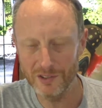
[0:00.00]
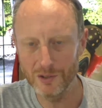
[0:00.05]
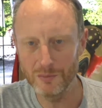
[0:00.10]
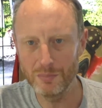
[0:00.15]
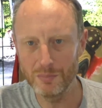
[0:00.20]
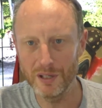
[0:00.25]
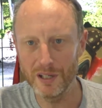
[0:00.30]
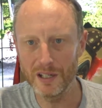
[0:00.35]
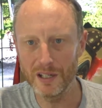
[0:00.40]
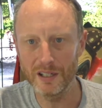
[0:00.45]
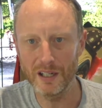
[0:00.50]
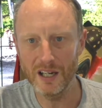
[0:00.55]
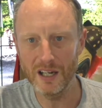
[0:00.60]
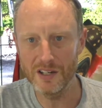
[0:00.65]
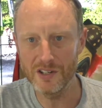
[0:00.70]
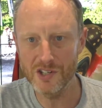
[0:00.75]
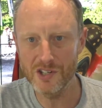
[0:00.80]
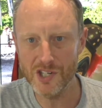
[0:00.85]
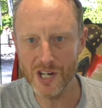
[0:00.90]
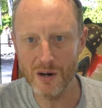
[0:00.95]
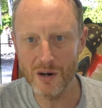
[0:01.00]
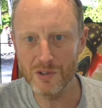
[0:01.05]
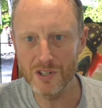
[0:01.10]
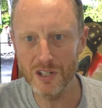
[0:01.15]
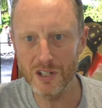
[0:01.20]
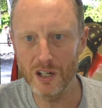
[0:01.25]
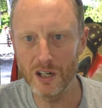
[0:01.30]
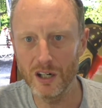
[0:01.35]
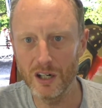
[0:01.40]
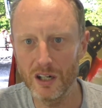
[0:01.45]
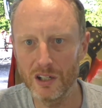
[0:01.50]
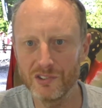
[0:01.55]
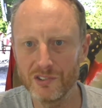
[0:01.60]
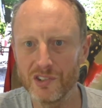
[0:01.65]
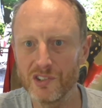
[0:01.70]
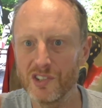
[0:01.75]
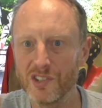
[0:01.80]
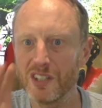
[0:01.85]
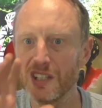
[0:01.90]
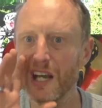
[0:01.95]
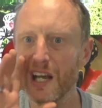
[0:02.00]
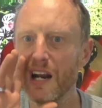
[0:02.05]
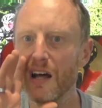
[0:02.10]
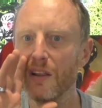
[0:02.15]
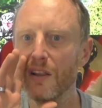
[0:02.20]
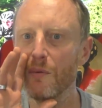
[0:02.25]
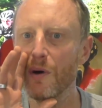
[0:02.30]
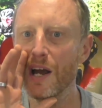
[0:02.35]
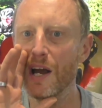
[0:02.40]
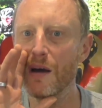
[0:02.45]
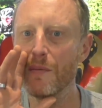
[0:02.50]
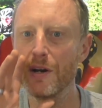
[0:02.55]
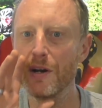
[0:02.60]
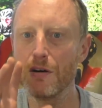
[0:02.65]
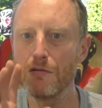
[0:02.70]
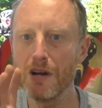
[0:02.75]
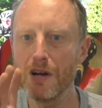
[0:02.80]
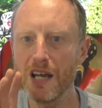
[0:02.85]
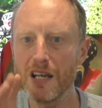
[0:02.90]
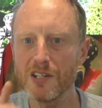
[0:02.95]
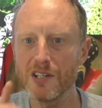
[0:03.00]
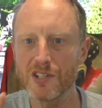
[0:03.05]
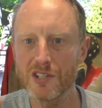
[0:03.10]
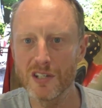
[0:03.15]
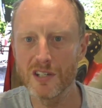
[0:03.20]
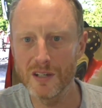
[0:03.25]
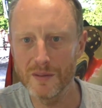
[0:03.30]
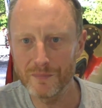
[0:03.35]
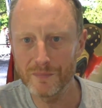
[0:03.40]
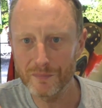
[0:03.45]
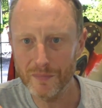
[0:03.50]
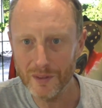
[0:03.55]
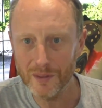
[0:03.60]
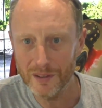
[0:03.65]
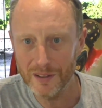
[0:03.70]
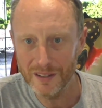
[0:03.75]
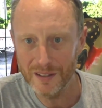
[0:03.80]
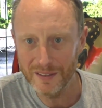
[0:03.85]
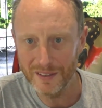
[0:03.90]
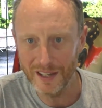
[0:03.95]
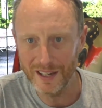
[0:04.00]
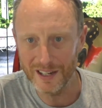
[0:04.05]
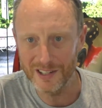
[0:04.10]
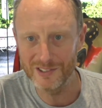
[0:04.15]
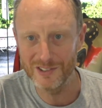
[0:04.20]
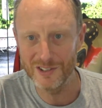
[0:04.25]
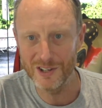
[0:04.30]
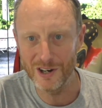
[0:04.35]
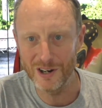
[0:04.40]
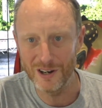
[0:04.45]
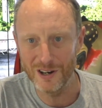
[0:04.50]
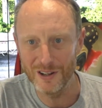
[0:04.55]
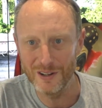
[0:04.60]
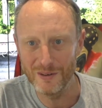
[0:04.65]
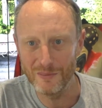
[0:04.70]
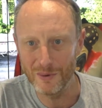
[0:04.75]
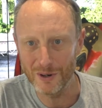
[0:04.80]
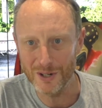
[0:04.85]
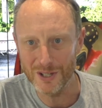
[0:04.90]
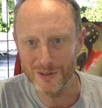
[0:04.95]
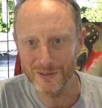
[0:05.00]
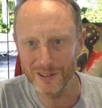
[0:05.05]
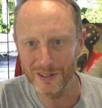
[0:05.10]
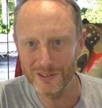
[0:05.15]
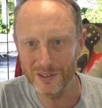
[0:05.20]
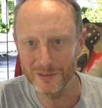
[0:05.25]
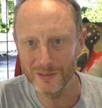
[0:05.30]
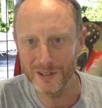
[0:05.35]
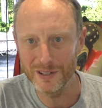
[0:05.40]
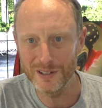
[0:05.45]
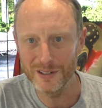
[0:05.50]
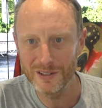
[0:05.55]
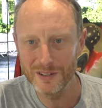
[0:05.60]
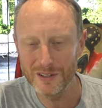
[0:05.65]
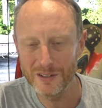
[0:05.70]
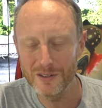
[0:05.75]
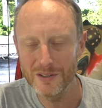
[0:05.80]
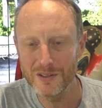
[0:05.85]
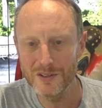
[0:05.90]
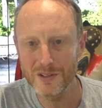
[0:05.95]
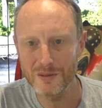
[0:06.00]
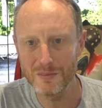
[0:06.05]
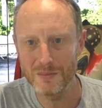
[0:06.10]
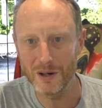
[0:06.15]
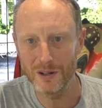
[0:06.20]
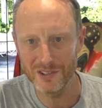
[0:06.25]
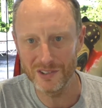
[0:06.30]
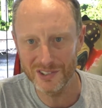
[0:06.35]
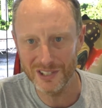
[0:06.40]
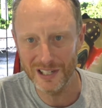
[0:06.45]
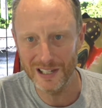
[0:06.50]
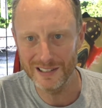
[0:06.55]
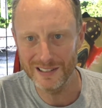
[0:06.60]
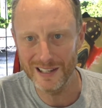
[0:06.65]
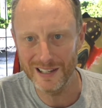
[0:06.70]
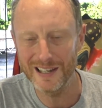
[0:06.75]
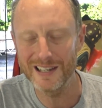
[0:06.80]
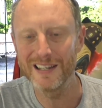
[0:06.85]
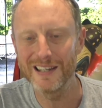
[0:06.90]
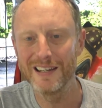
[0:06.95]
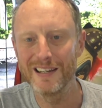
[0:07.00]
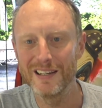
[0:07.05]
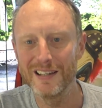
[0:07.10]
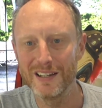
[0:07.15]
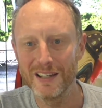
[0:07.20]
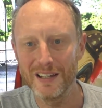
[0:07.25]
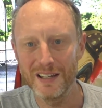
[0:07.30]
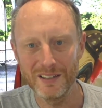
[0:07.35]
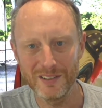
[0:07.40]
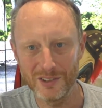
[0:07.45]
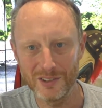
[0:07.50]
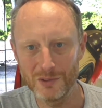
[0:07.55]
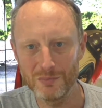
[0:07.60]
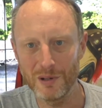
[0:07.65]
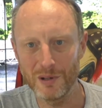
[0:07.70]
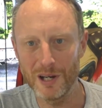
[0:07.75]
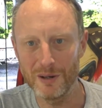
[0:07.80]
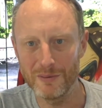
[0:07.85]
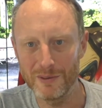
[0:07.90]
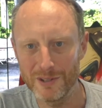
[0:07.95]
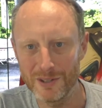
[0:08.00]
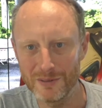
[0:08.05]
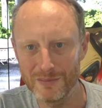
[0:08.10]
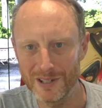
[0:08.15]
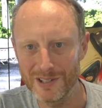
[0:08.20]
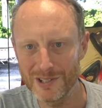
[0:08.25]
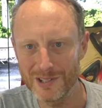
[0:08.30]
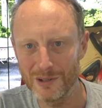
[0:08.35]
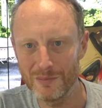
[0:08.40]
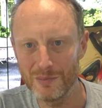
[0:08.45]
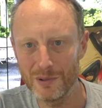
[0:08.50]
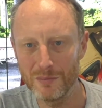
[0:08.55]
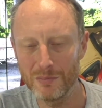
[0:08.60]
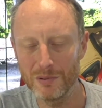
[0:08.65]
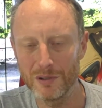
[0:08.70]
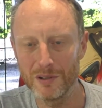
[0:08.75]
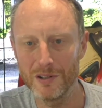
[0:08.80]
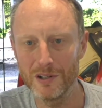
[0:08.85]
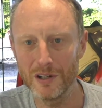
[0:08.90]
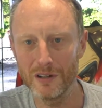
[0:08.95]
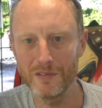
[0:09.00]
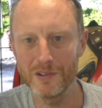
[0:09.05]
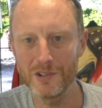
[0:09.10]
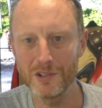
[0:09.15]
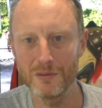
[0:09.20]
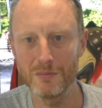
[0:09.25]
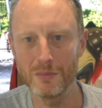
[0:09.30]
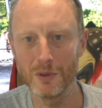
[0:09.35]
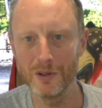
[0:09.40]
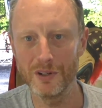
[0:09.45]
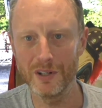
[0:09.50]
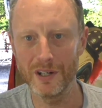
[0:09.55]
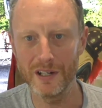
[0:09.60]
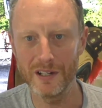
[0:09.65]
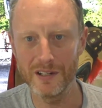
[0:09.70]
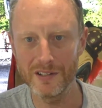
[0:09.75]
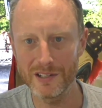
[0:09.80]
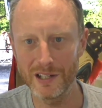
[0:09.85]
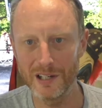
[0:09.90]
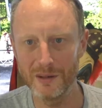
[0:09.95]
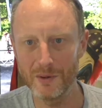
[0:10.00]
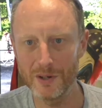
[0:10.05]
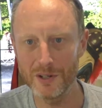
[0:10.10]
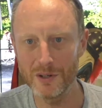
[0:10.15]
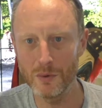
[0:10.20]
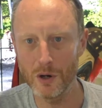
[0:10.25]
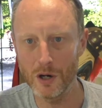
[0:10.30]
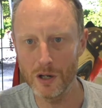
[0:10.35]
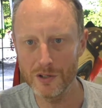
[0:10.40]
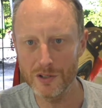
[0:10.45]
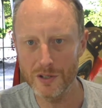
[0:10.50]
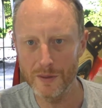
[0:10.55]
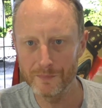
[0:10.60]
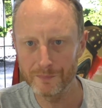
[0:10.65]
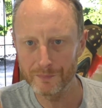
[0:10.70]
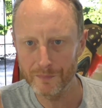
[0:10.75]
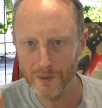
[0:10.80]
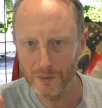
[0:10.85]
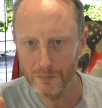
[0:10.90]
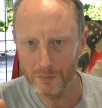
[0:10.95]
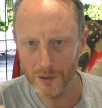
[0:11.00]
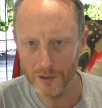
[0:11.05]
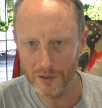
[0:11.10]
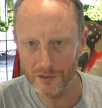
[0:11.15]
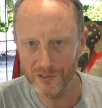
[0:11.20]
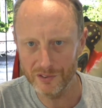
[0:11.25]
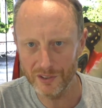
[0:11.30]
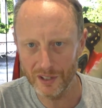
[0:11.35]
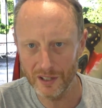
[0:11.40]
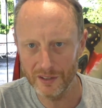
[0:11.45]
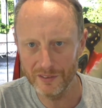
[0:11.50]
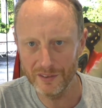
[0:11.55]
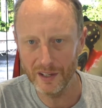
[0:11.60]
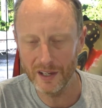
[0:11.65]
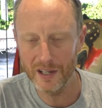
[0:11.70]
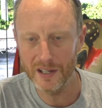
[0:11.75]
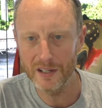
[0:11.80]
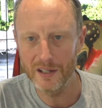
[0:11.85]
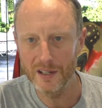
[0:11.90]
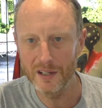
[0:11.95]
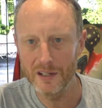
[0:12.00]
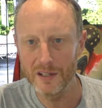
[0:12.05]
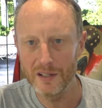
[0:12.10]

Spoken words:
too big and shouting at horses, "Get out of the way, I'm in a race." That is not what you are doing on Saturday, despite what you might tell people in the office on Monday. Tell them what you want, but on Saturday,